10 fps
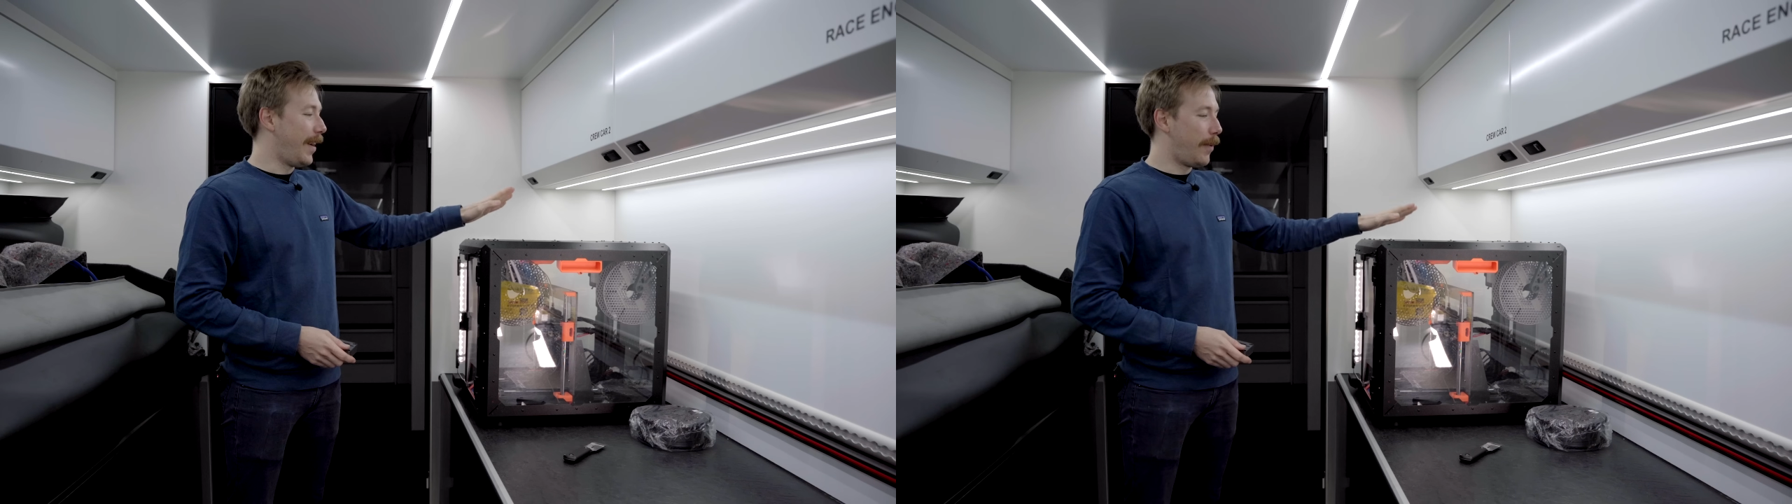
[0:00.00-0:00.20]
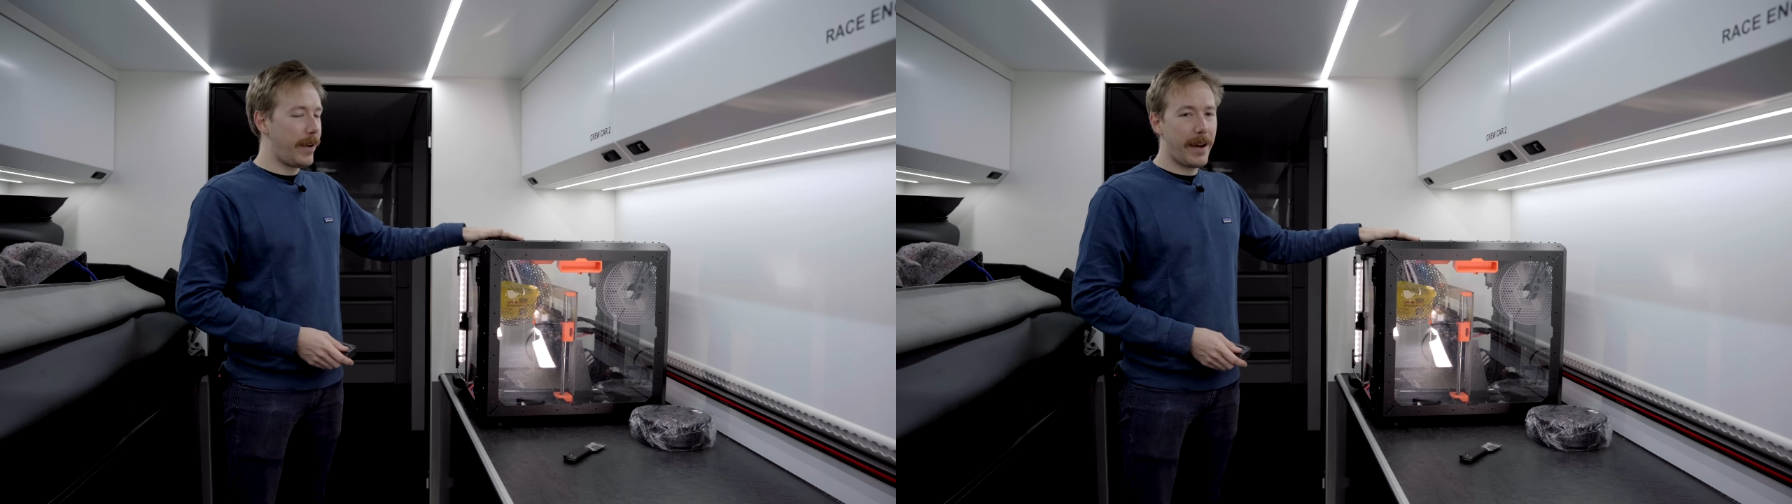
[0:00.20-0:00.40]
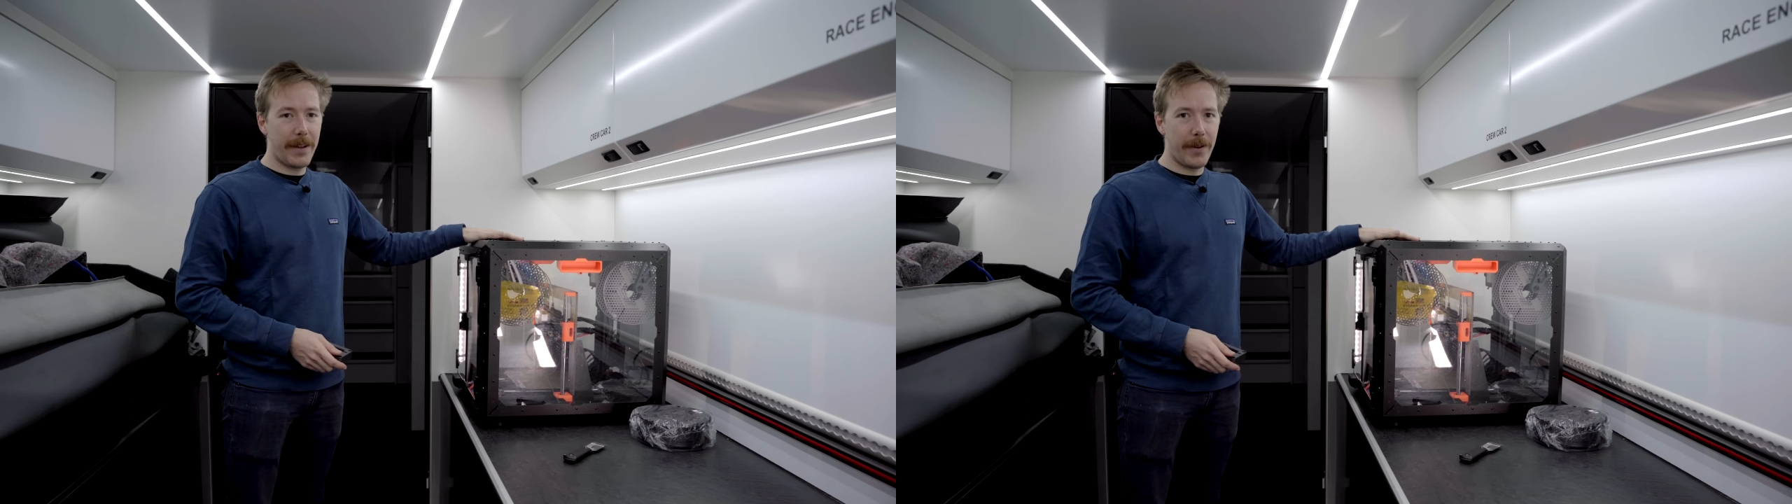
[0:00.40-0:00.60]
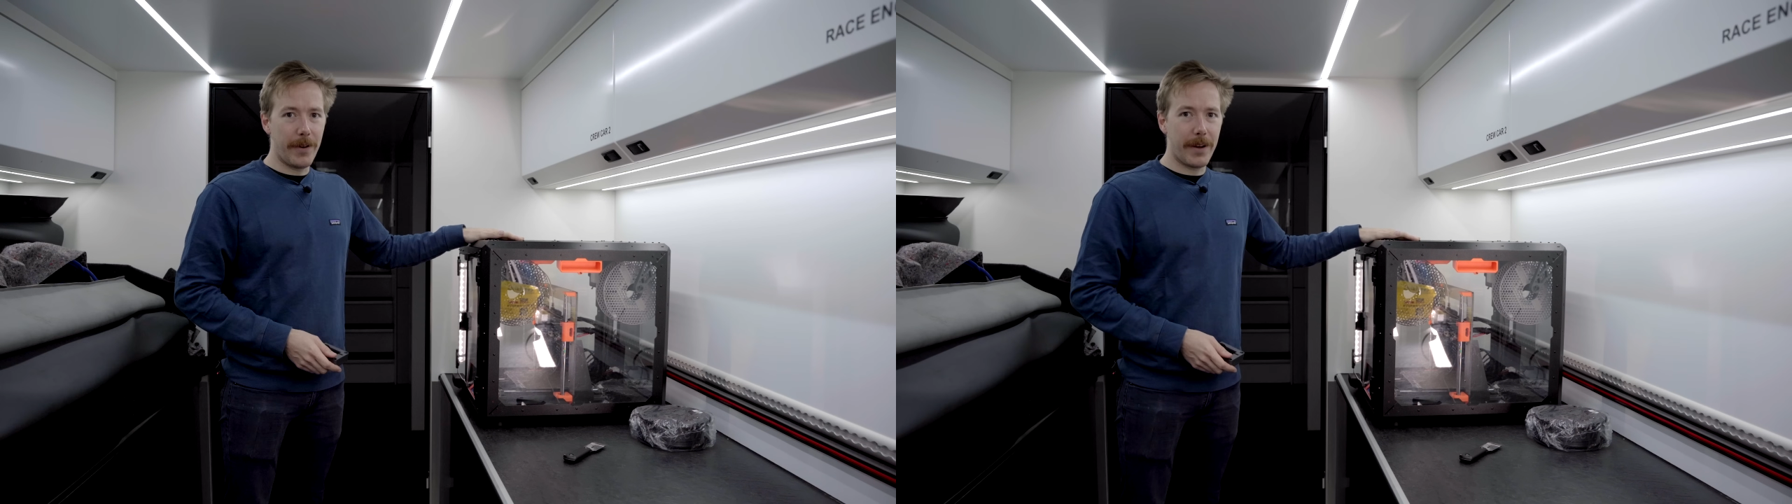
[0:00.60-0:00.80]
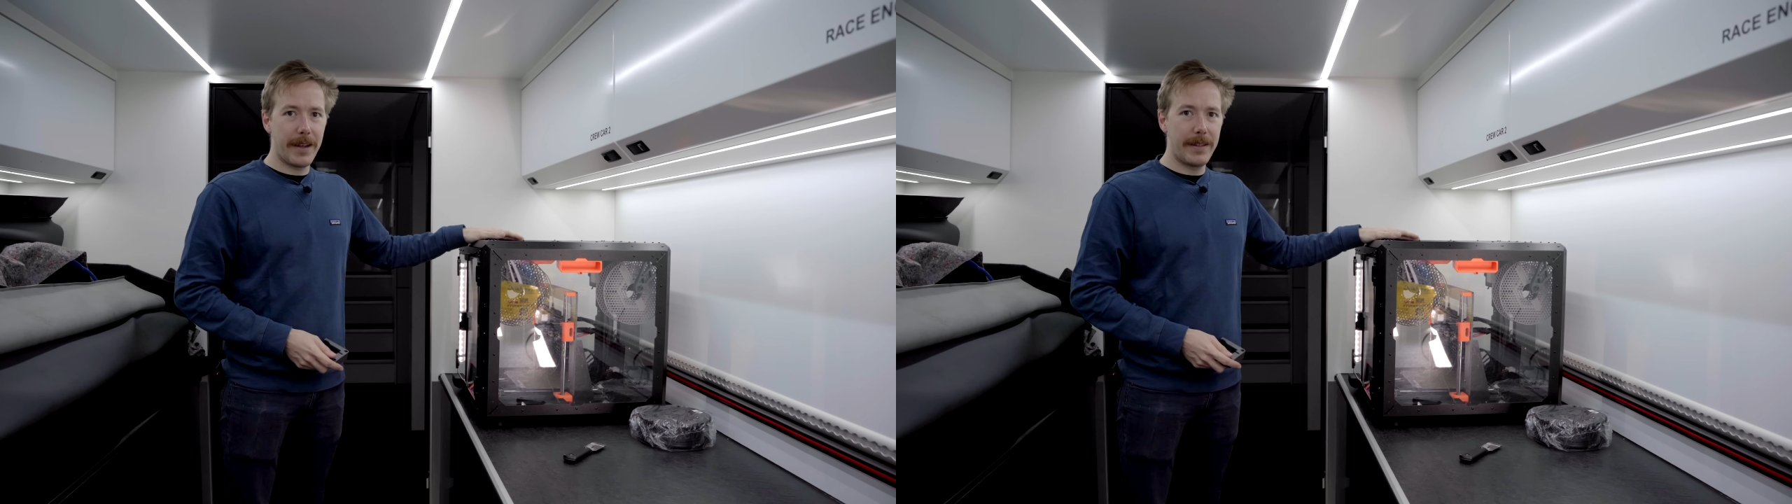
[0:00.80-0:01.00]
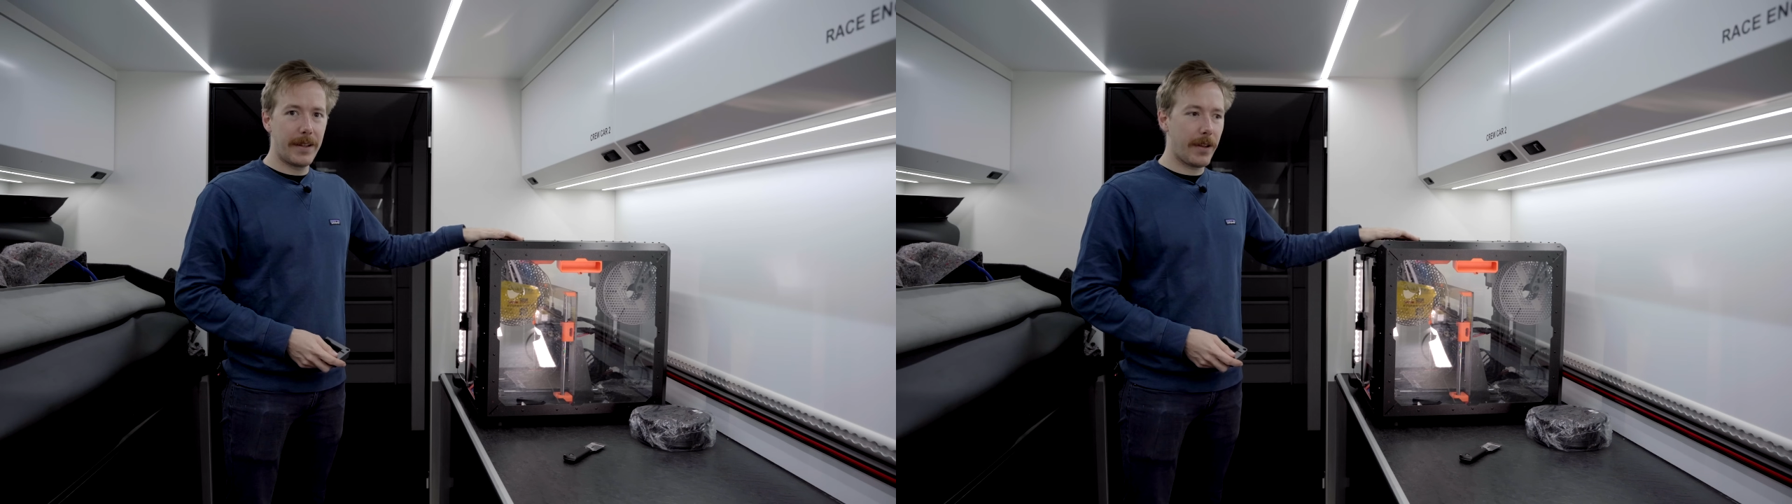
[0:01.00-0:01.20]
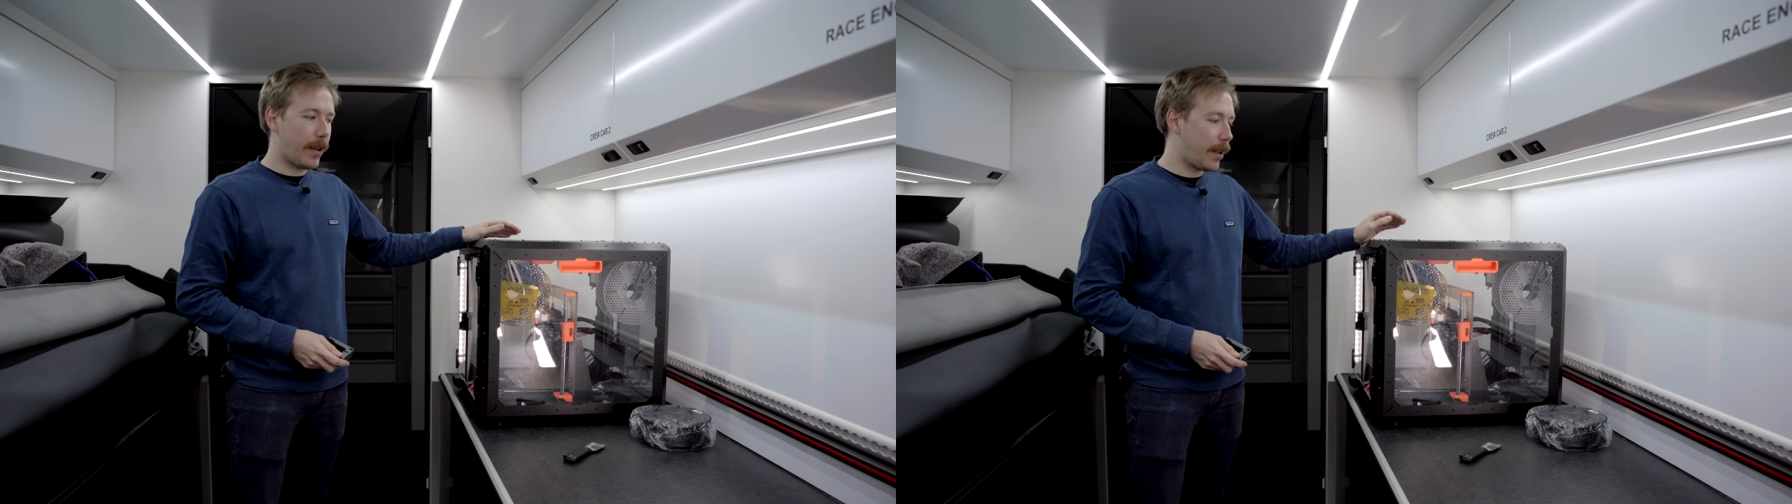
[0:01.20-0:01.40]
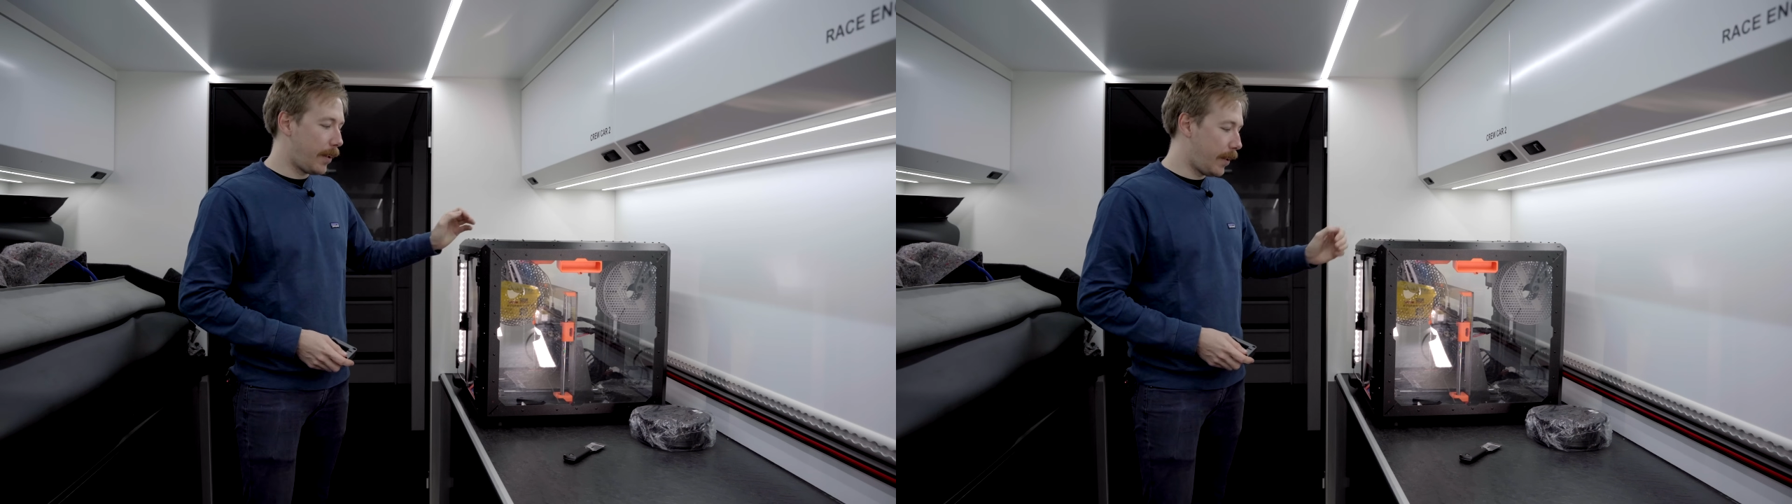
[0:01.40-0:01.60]
Uh, we are in our racing
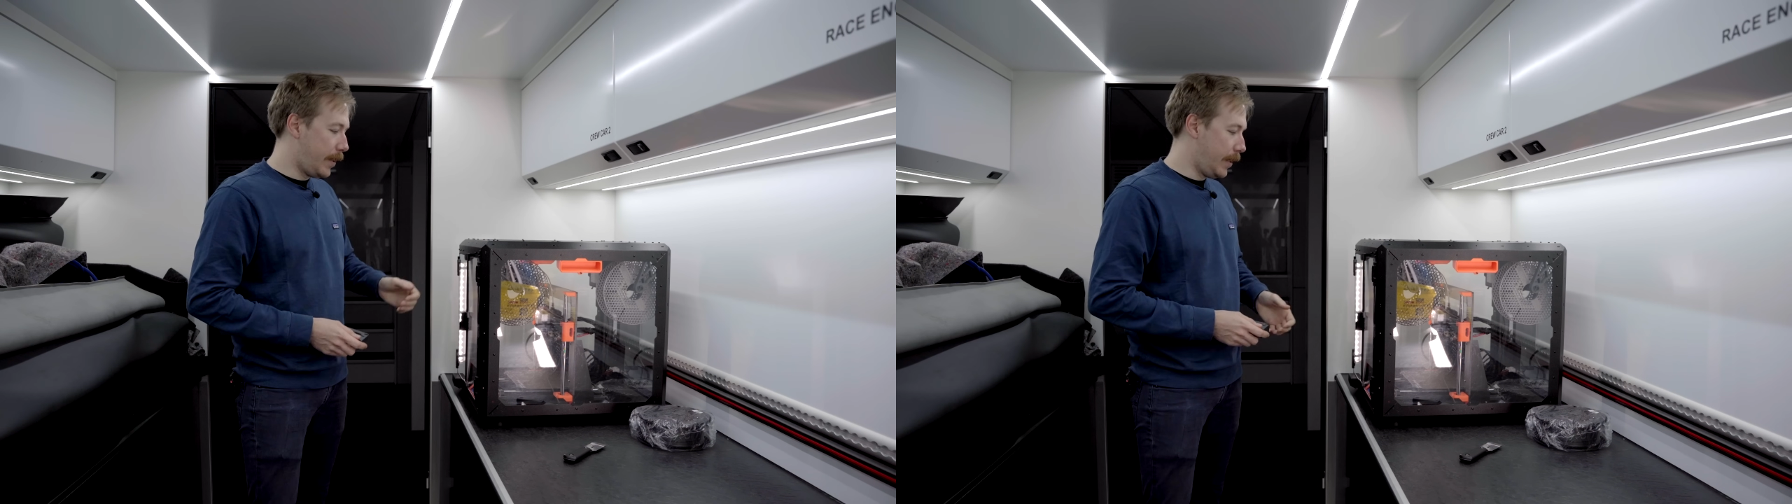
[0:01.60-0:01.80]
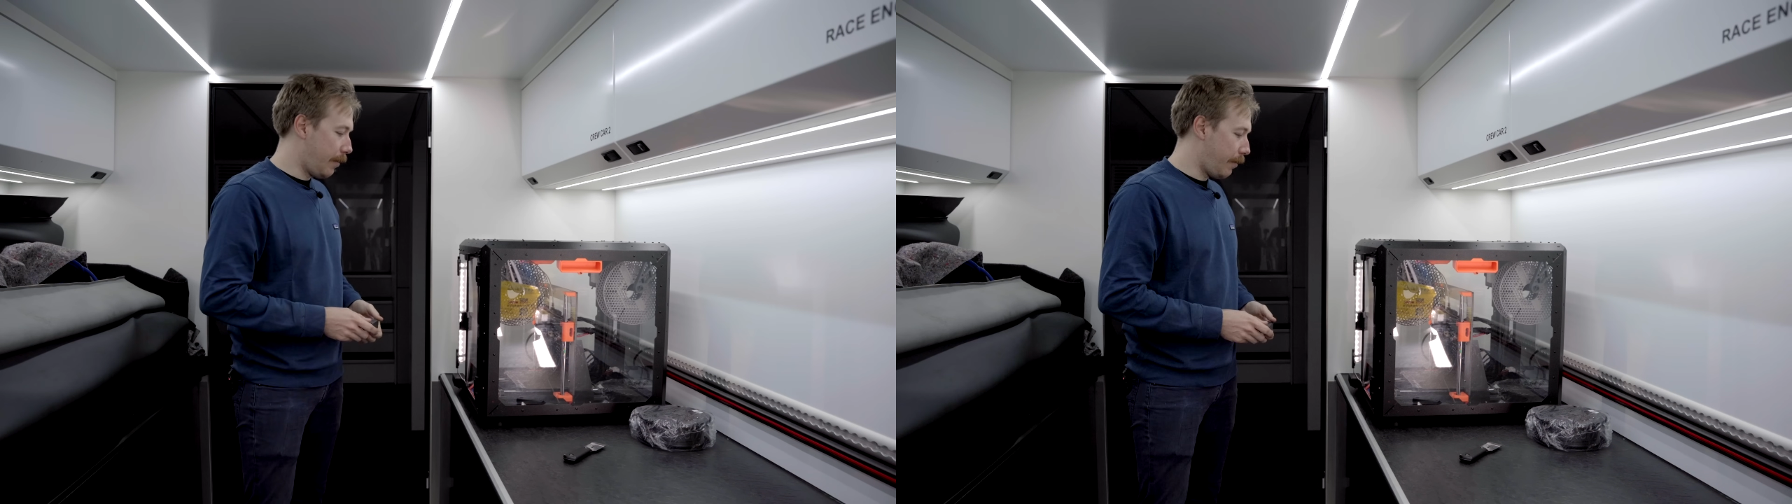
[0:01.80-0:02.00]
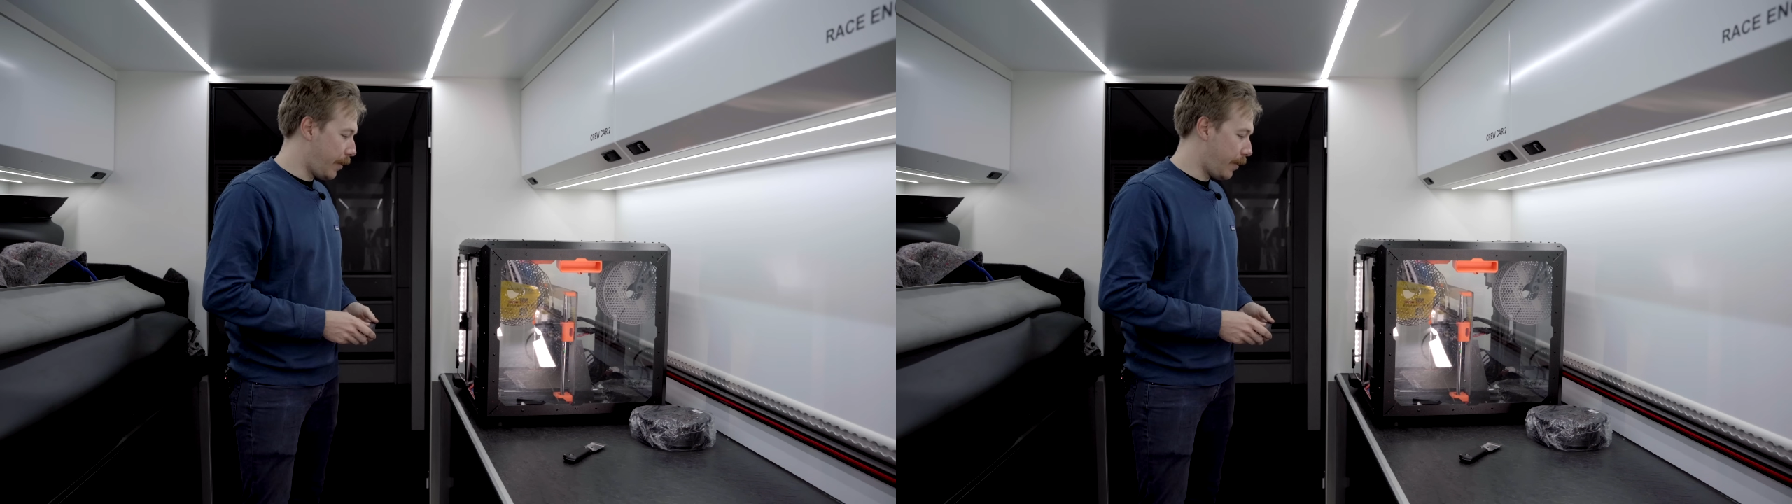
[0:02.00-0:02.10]
truck. This is